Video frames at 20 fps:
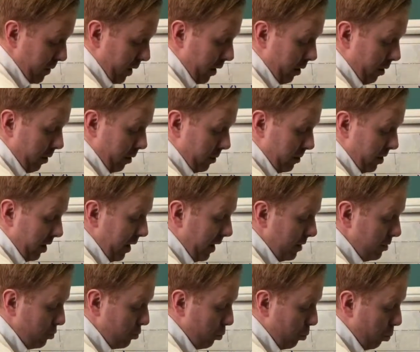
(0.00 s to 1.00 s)
Our
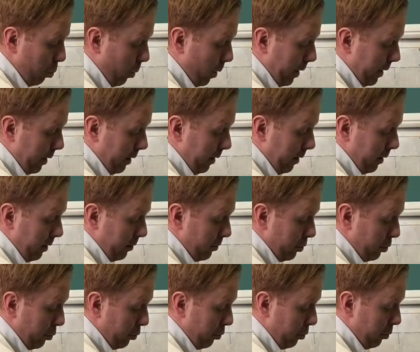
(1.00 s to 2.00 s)
10s go 1,
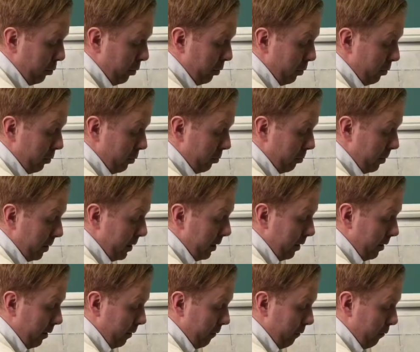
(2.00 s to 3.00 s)
2,
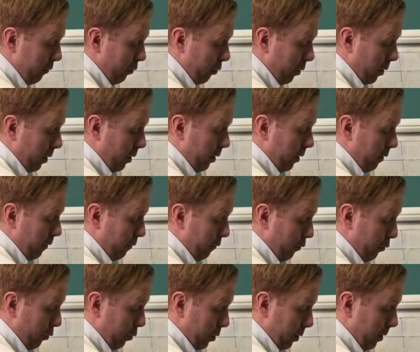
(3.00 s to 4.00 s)
3, 4,
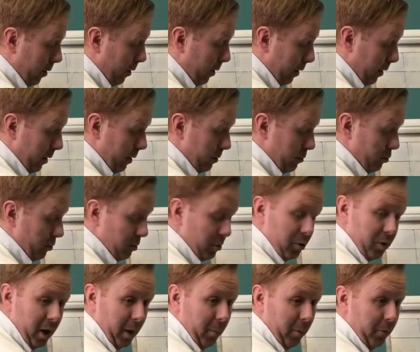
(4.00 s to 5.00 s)
4. So there's
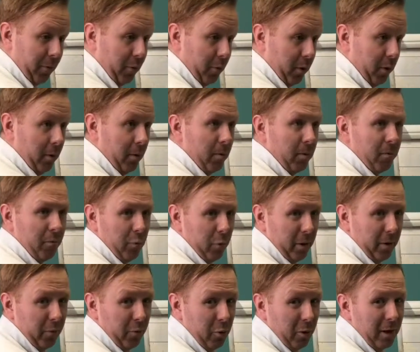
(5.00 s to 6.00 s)
double 4. 4
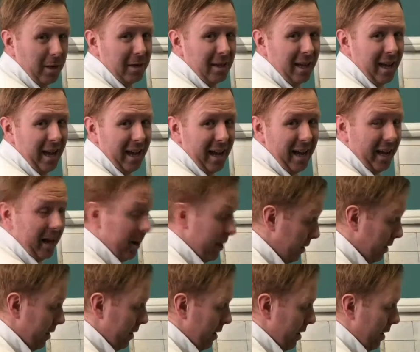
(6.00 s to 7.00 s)
add 4 is 8.